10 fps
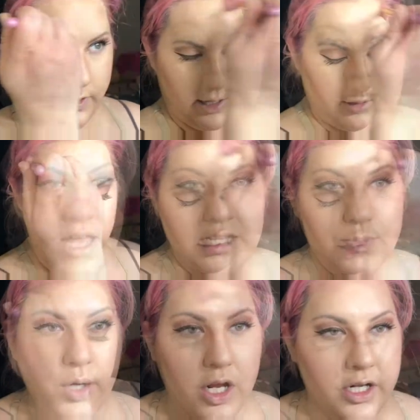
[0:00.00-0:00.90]
The
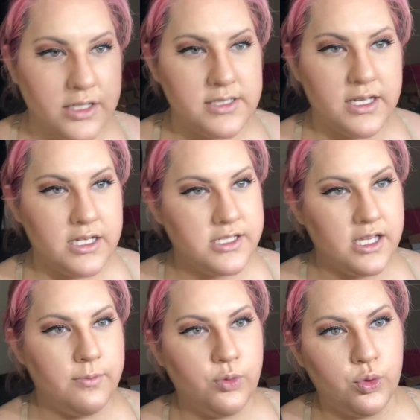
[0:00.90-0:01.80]
last product slash
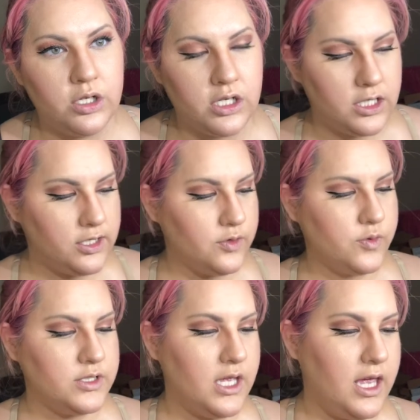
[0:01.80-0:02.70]
sample we're going to
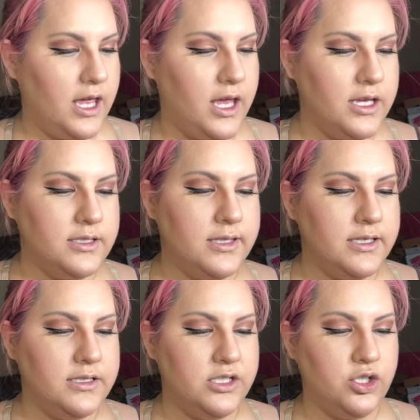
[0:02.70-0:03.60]
use is
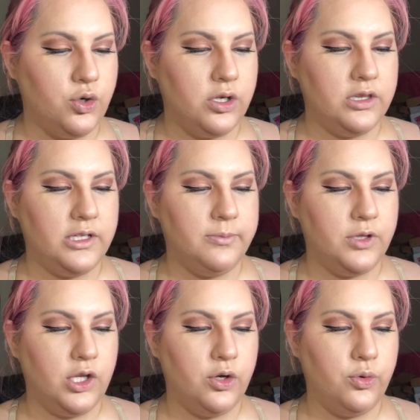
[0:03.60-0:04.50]
this Dior Lip
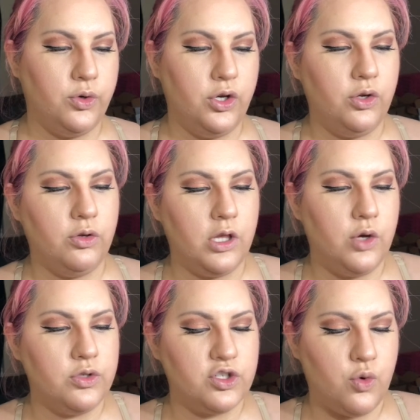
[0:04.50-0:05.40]
Glow New
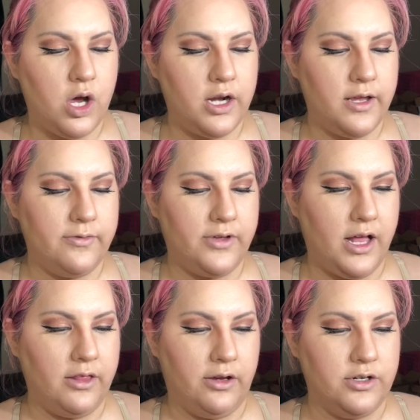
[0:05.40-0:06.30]
Glow Squad of
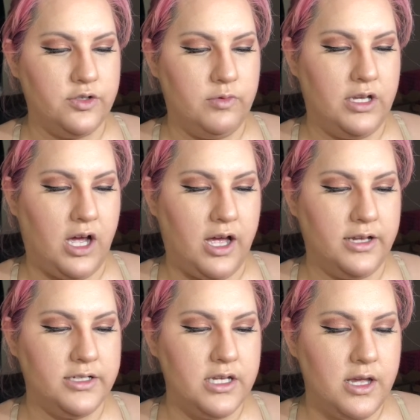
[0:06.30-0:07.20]
colors. We
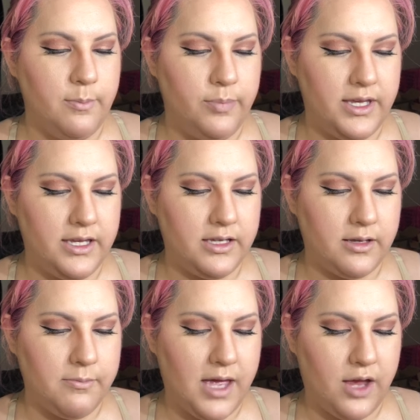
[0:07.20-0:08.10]
got pink,
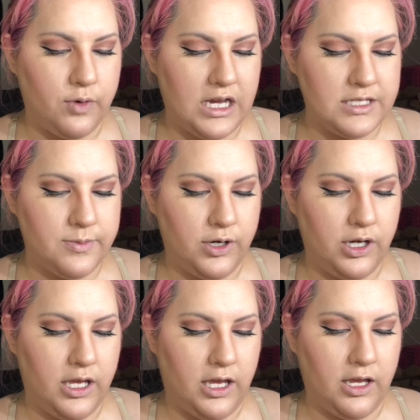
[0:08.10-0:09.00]
matte
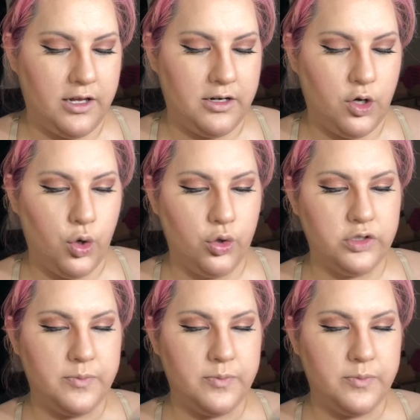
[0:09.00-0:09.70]
raspberry, and hold